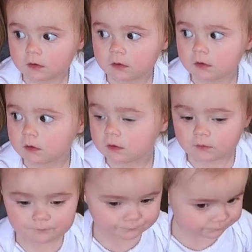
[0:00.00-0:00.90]

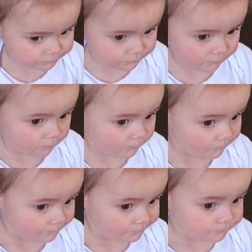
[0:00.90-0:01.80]

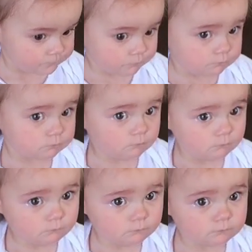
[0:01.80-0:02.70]

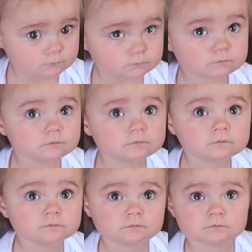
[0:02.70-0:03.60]

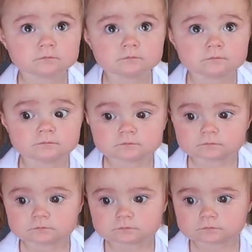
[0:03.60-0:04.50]

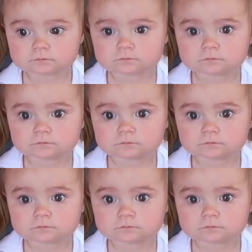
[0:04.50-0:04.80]
(silent)